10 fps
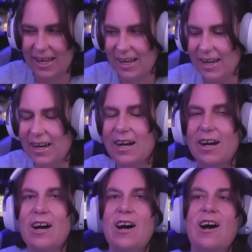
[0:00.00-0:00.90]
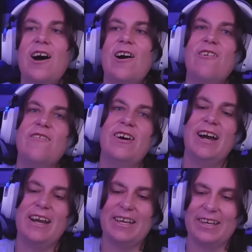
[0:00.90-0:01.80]
oh
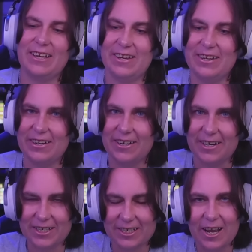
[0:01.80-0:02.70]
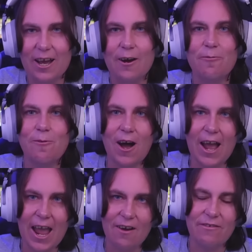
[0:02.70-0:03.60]
my gosh,
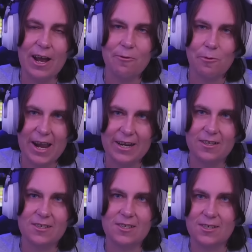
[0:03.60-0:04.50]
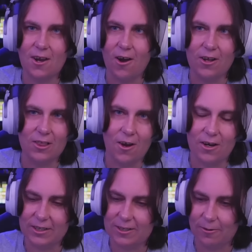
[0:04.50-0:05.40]
why have I waited so
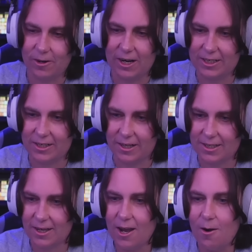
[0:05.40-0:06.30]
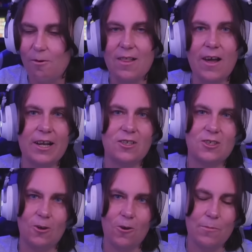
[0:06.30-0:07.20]
long to watch this? We're like
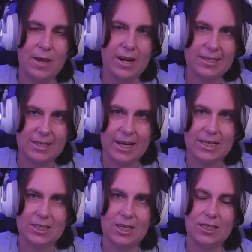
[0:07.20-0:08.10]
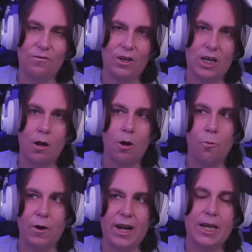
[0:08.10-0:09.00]
two minutes into this video
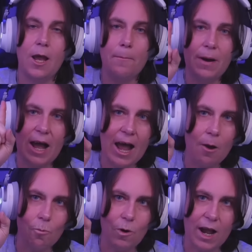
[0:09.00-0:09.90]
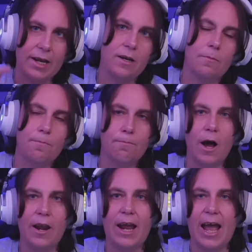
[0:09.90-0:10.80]
already. Part one,
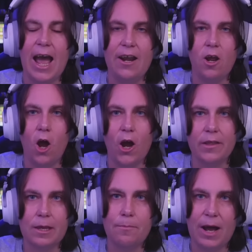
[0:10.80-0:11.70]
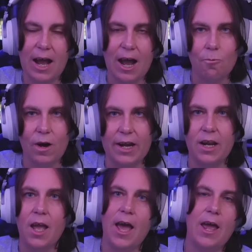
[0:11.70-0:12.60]
might I add, only part
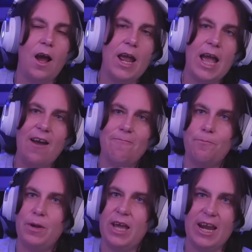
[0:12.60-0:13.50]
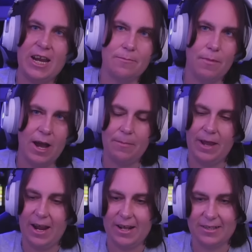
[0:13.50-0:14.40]
one, and I have peed my
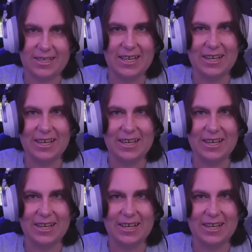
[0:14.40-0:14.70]
pants.